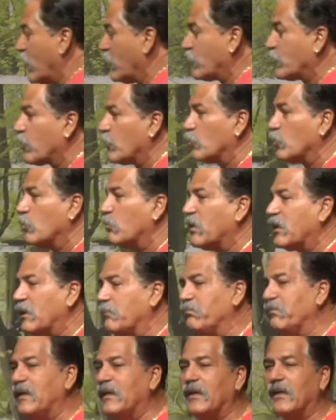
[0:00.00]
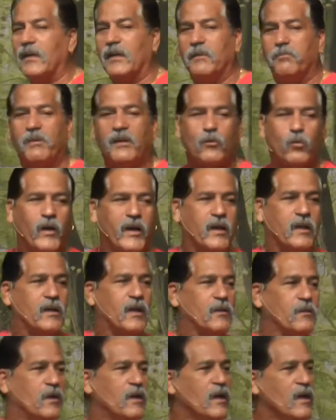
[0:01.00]
into a room and immediately be quick and
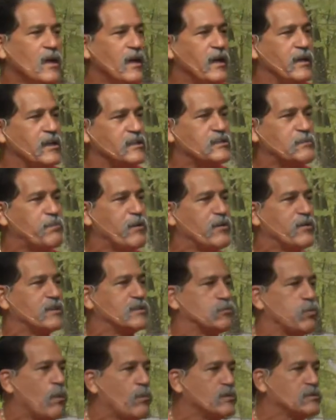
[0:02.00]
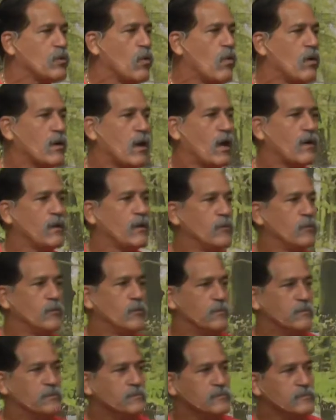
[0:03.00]
under, in the spirit as what was going on in the
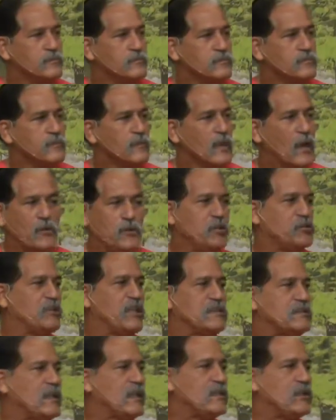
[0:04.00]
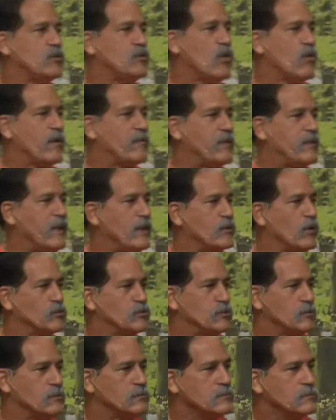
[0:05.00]
room. You just think you know everything,
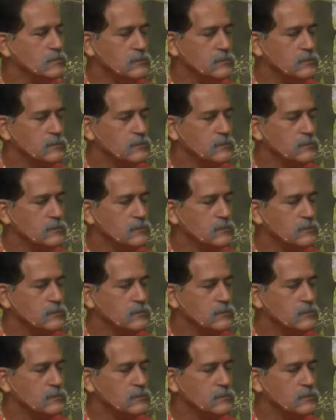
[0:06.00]
don't you?